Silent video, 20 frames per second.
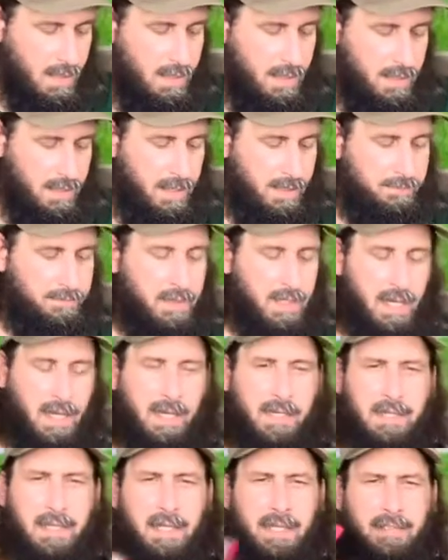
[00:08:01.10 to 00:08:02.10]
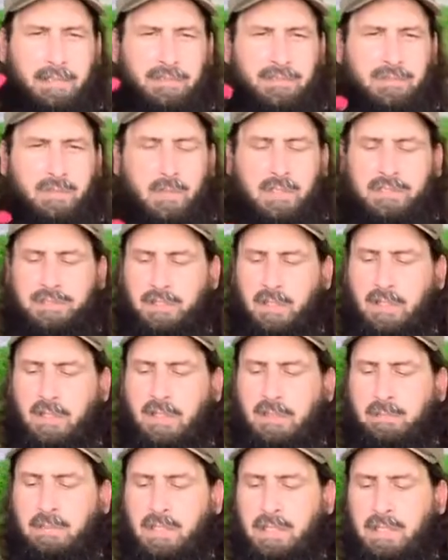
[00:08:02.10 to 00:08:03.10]
I've got a Swiss
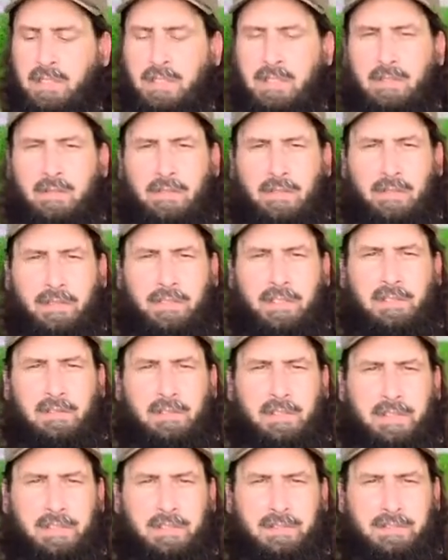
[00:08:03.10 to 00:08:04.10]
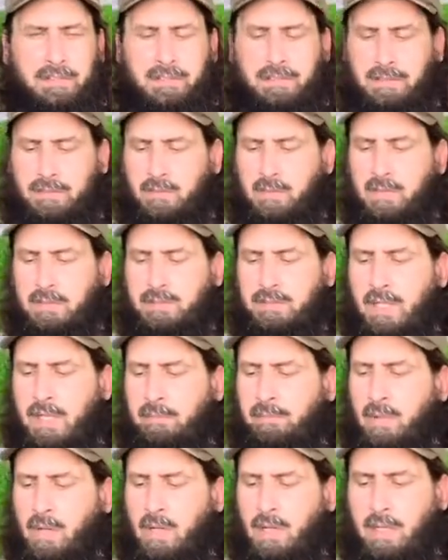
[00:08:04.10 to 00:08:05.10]
Army Hercules, which I
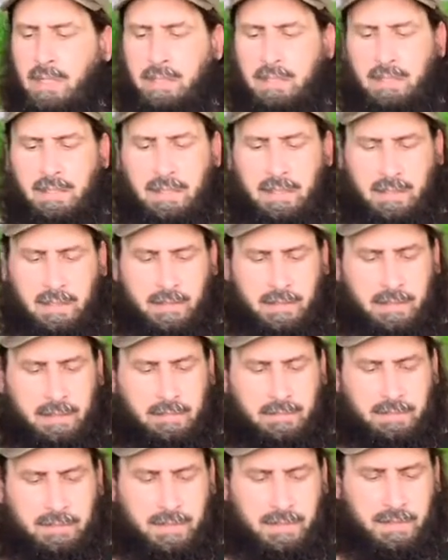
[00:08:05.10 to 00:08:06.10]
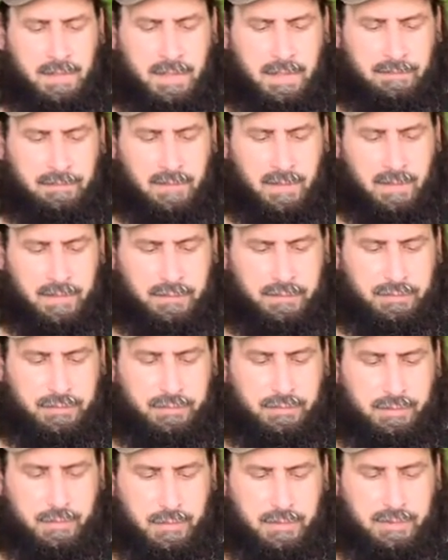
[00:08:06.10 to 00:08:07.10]
bought in Geneva,
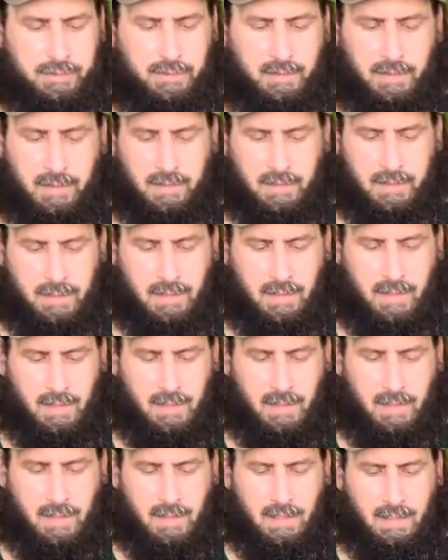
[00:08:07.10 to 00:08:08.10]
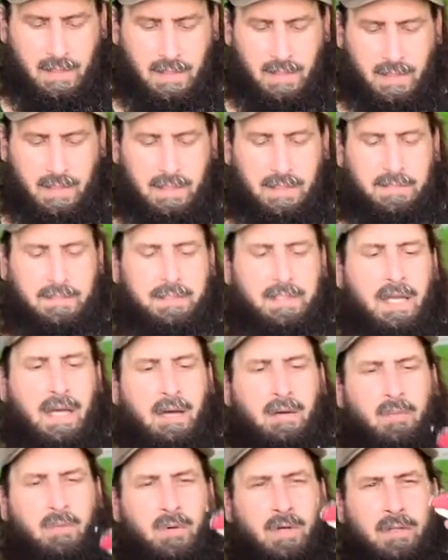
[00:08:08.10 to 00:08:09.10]
Switzerland. It's
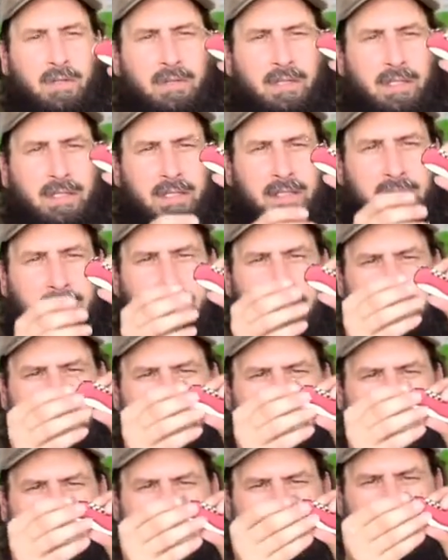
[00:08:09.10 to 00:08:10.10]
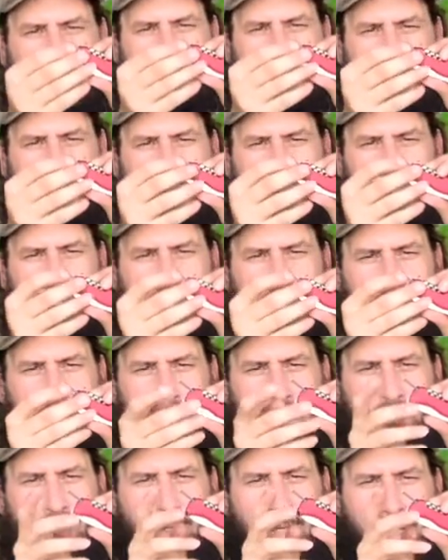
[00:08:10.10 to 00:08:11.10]
got one of these
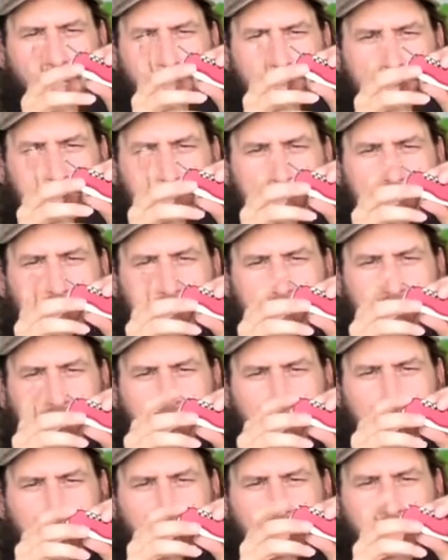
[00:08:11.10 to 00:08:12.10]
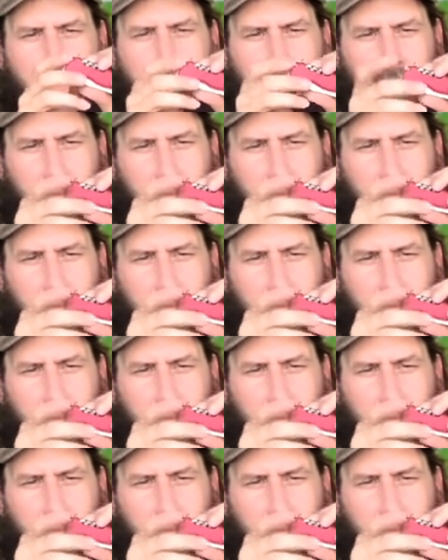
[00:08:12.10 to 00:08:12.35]
ferrocerium rods in there.